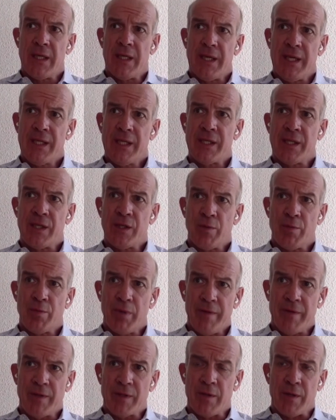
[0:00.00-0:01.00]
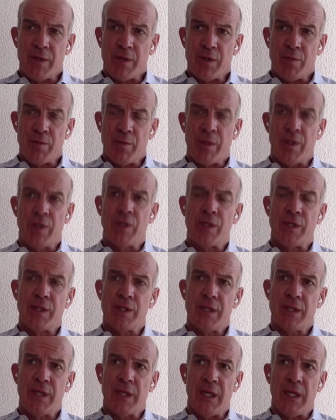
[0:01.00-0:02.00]
It leads into your previous question, which
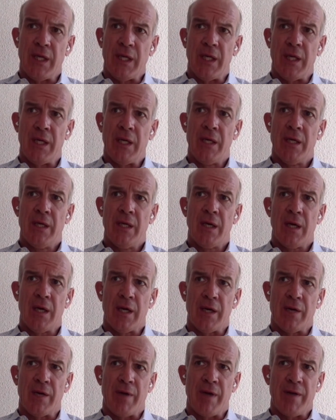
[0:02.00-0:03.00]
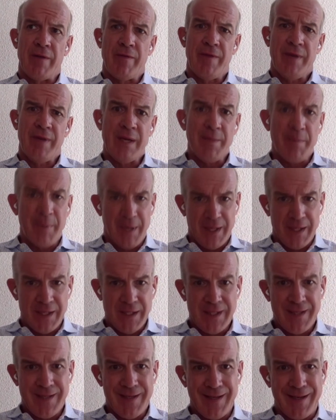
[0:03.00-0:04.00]
is the high-grade feeder
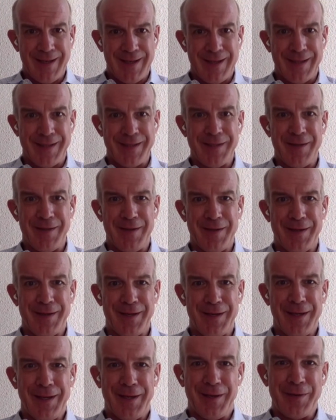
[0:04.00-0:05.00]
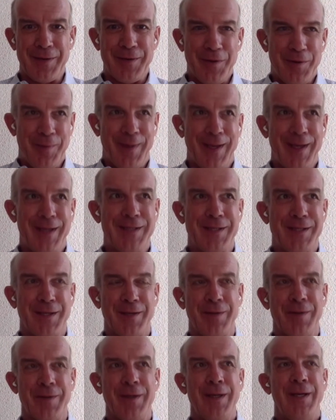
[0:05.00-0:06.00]
pits. So they're highly economic.
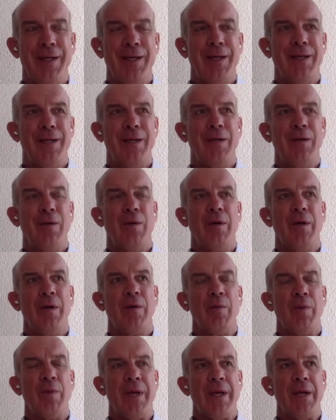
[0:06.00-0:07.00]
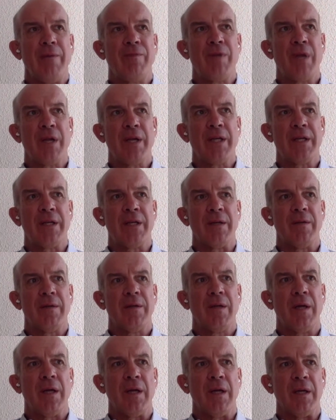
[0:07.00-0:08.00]
So we've done a
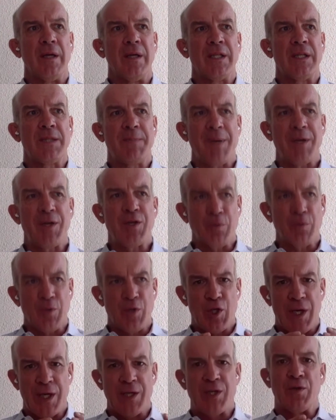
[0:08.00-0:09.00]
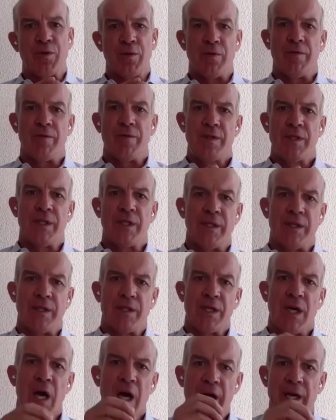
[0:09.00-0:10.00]
special schedule to
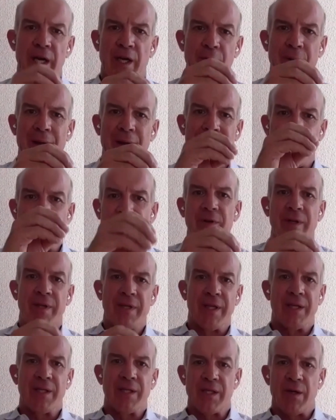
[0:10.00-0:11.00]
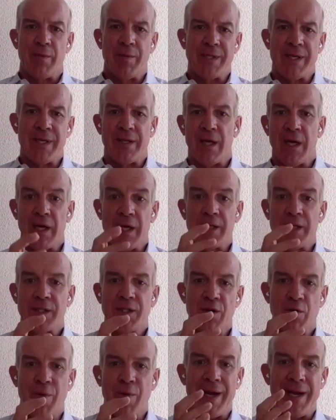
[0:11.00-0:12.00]
high grade everything. So we take the
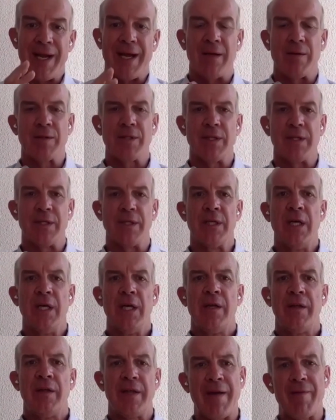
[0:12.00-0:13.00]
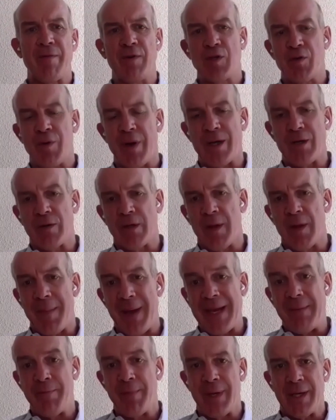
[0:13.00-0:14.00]
highest grade out, and the average grade on the
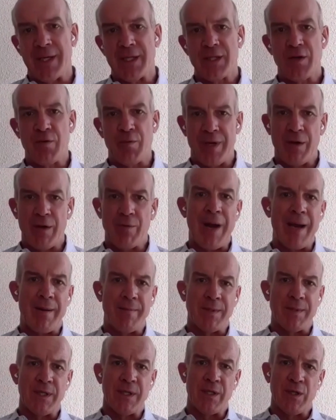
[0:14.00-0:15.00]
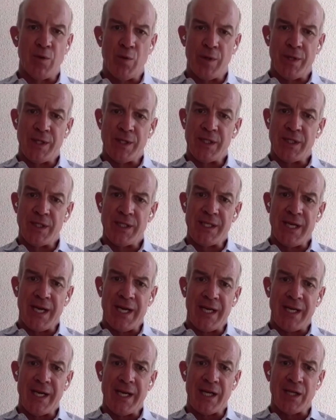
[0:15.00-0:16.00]
main pit is 3 grams, and the all-in
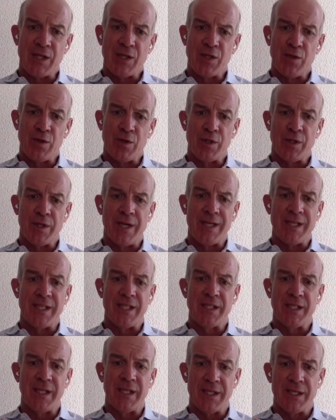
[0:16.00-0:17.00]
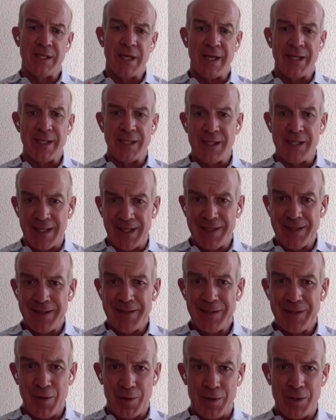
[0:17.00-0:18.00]
sustaining cash cost, and that is
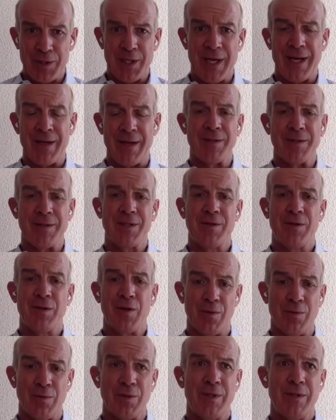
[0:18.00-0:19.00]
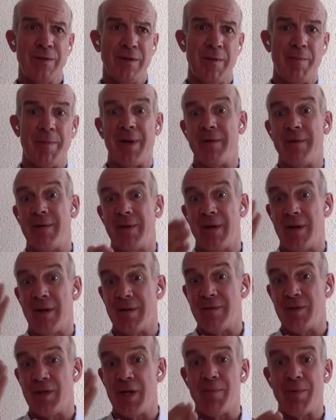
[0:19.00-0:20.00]
$690 an ounce gold compared to the
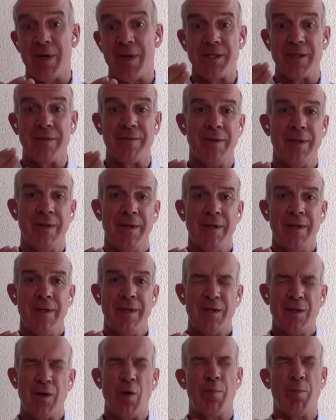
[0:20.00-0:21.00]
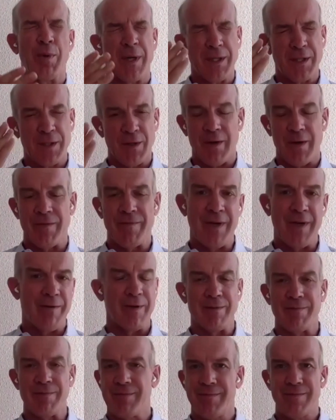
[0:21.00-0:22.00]
current share price of gold price, sorry, of
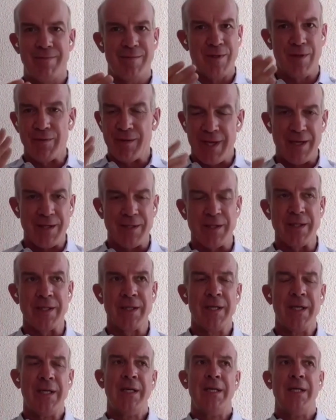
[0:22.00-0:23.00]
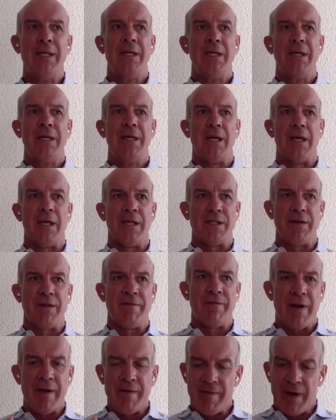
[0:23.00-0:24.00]
nearer 2000. So
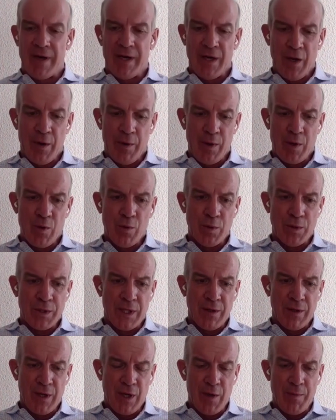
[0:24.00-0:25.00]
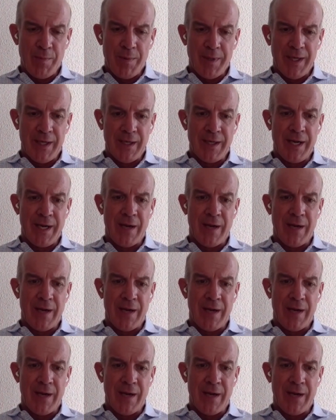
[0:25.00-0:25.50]
very, very low quartile globally.